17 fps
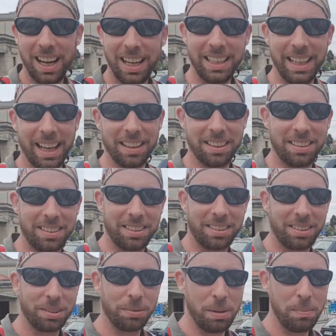
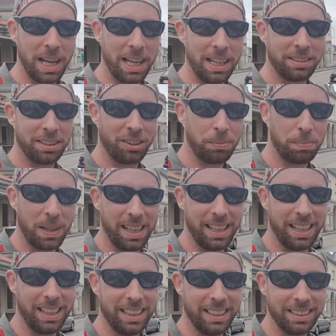Yes, we made it to
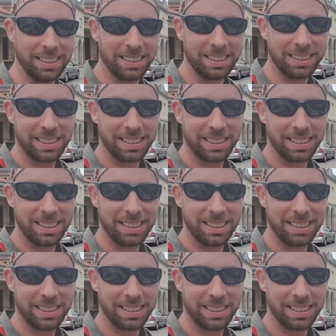Spain.